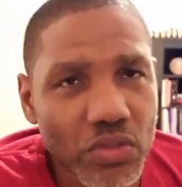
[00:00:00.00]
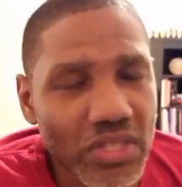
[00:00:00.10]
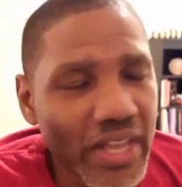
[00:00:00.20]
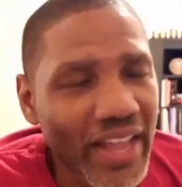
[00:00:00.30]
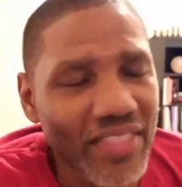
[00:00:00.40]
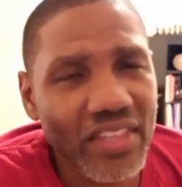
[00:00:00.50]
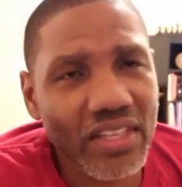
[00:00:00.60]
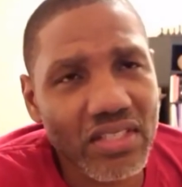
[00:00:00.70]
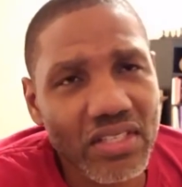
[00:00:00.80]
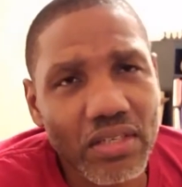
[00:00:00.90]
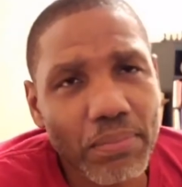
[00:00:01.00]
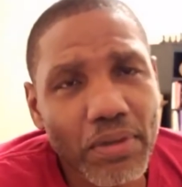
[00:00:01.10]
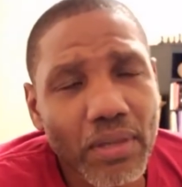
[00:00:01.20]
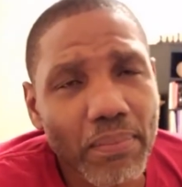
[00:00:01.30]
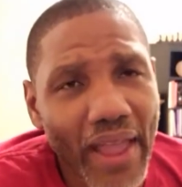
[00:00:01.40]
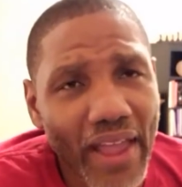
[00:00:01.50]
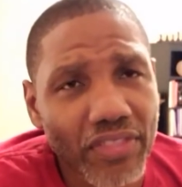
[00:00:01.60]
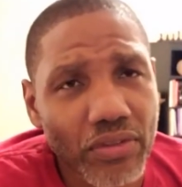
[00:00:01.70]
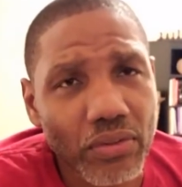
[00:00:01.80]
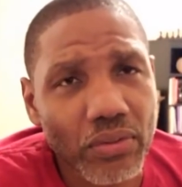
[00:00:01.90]
and I think it's in the book of
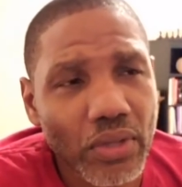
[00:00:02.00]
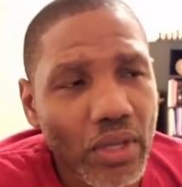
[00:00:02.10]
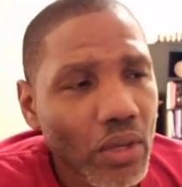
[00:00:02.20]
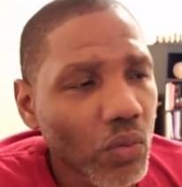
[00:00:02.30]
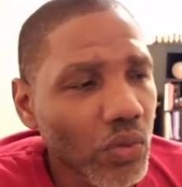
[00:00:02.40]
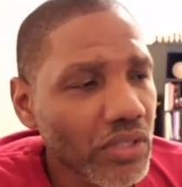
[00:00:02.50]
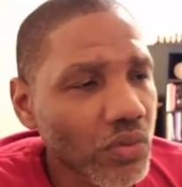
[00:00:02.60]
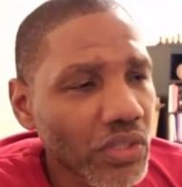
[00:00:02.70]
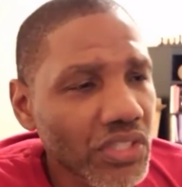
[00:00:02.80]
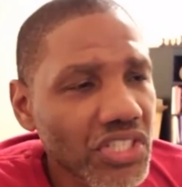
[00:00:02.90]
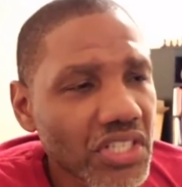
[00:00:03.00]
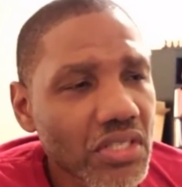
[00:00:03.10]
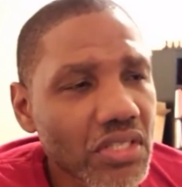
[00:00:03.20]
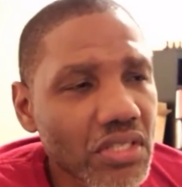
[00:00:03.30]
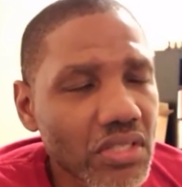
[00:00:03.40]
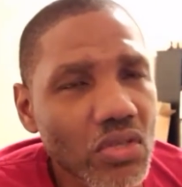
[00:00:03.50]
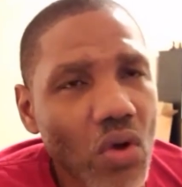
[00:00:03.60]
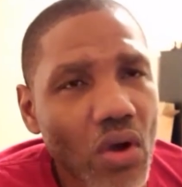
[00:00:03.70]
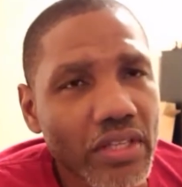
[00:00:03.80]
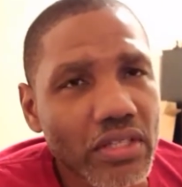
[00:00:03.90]
Matthew when Jesus is
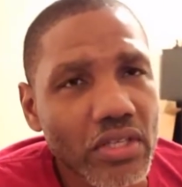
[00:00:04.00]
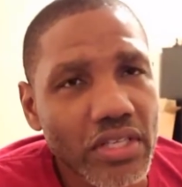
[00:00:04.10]
talking to his